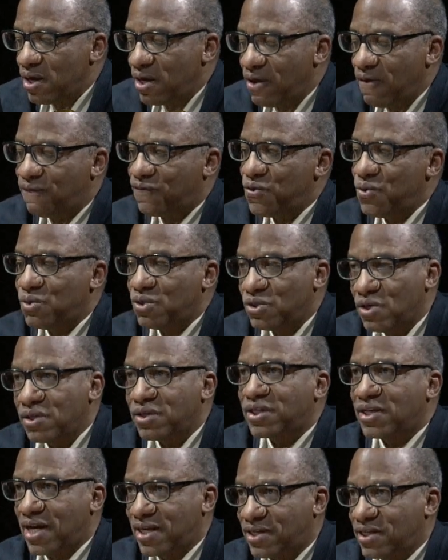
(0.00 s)
If you
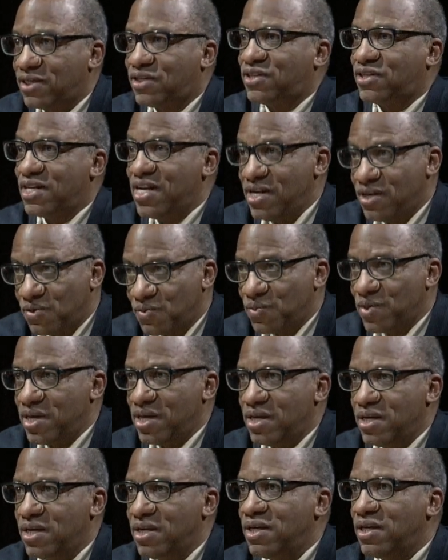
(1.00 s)
looked at the
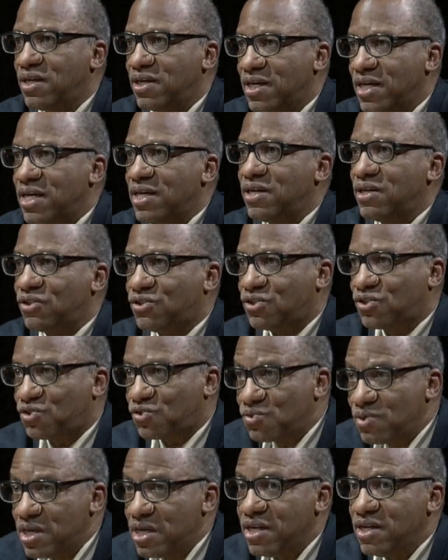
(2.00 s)
scenery in the
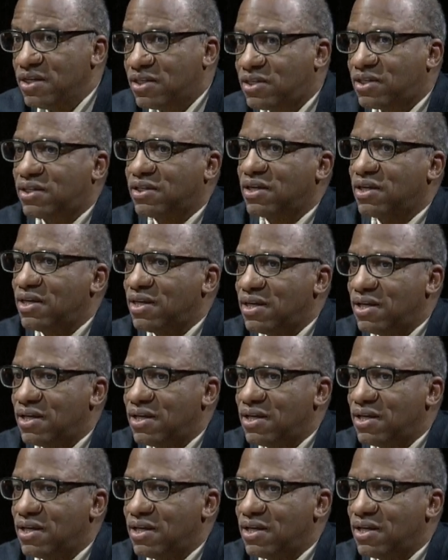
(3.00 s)
streets